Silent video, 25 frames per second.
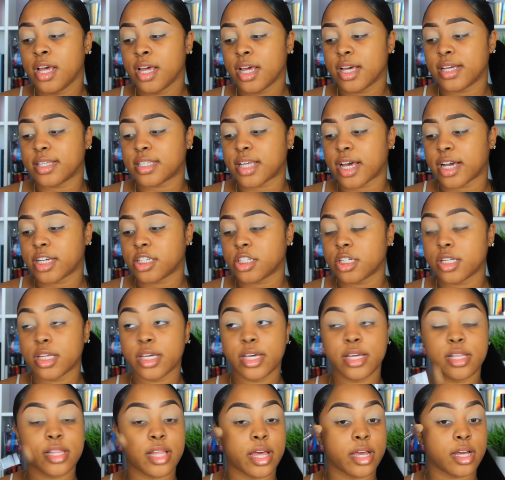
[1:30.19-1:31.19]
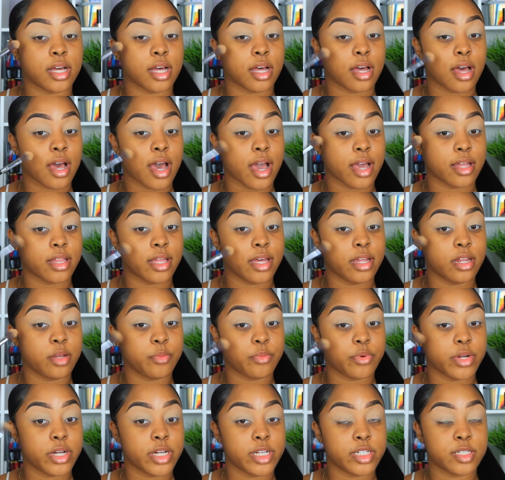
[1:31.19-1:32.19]
It's actually like a highlighting
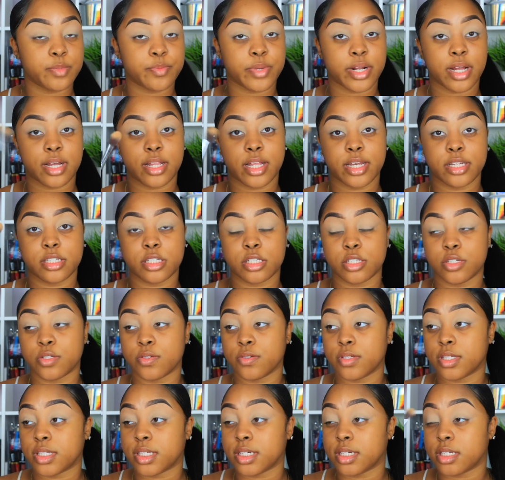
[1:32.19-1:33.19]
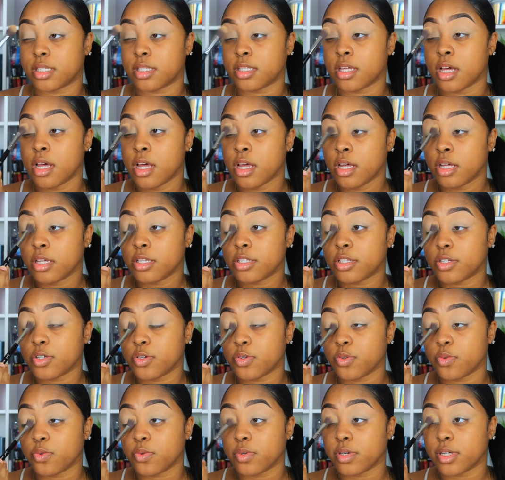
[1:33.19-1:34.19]
brush, but I like to use this
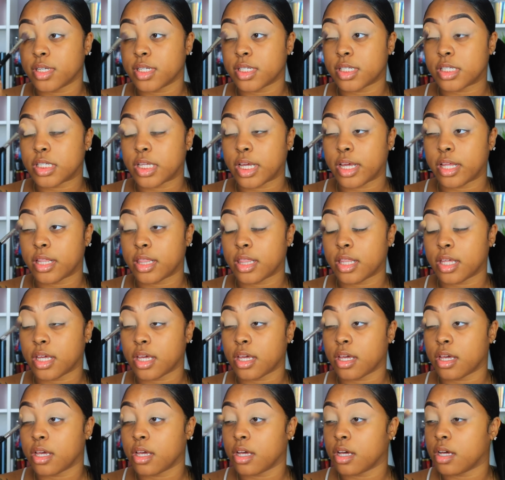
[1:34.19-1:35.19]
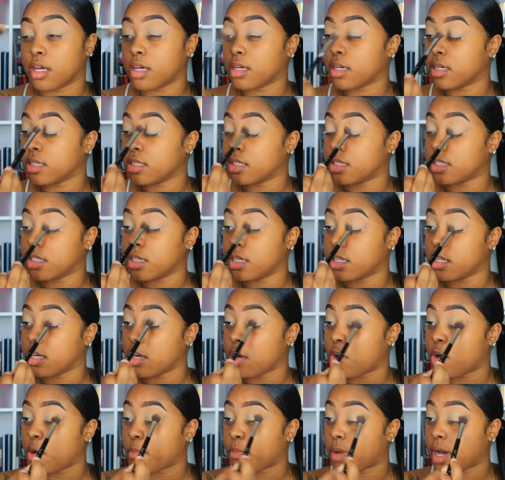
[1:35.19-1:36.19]
to set the concealer
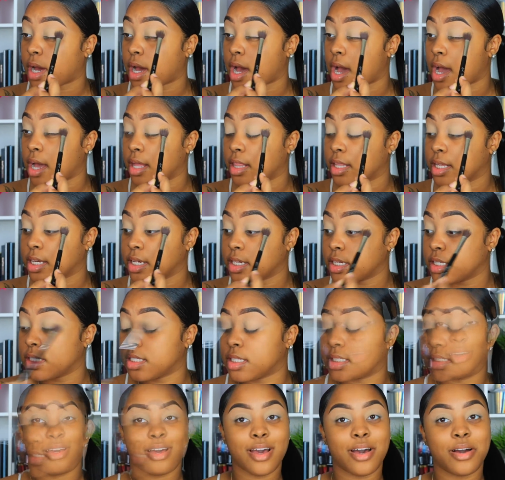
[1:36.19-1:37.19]
on my eyelids.